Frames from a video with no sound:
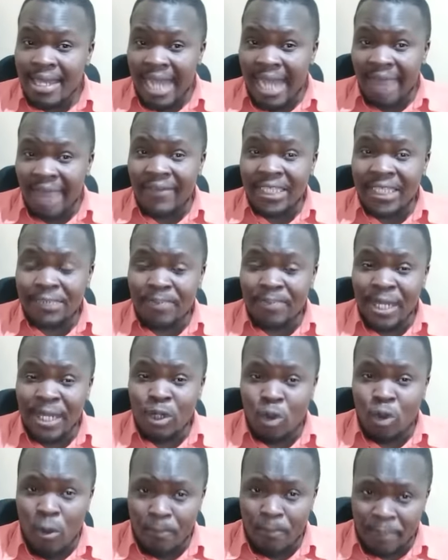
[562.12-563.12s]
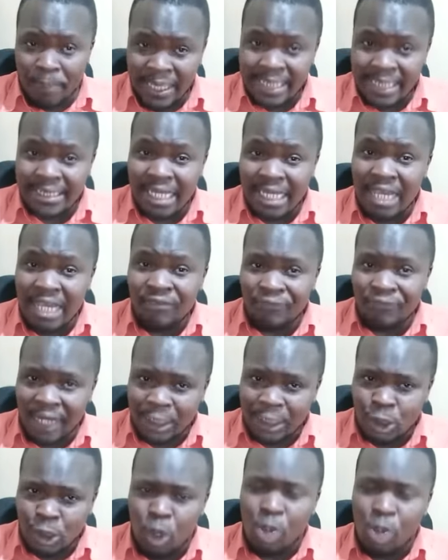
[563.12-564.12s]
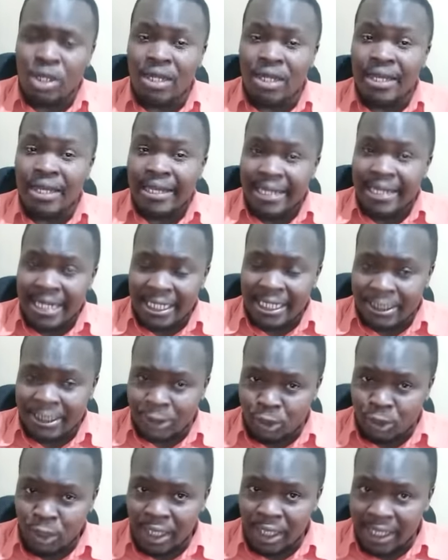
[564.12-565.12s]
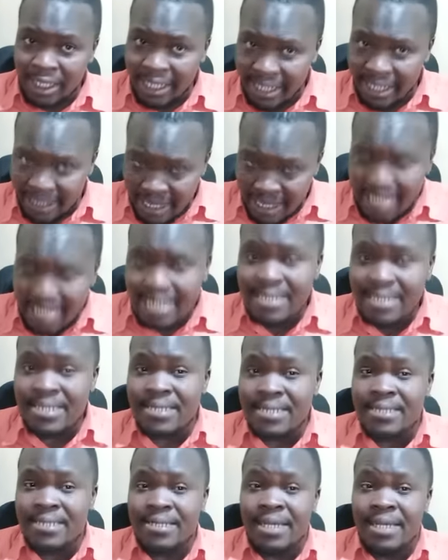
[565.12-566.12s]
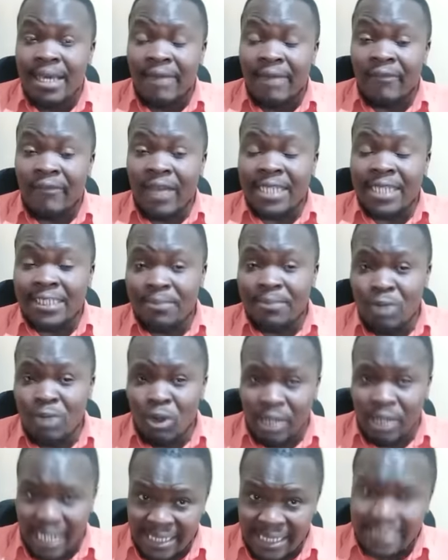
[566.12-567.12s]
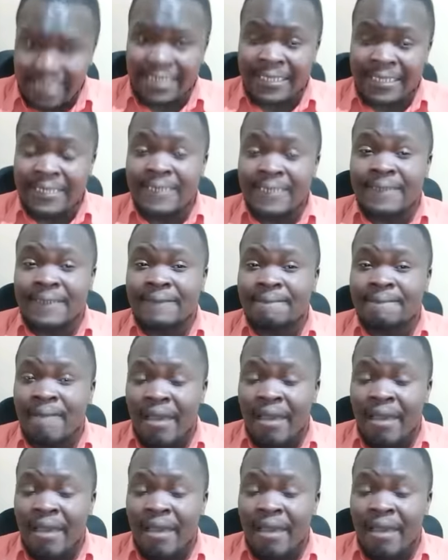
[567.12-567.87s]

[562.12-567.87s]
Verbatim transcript: Igathe's main competitor, if at all, it's true he is Azimio candidate,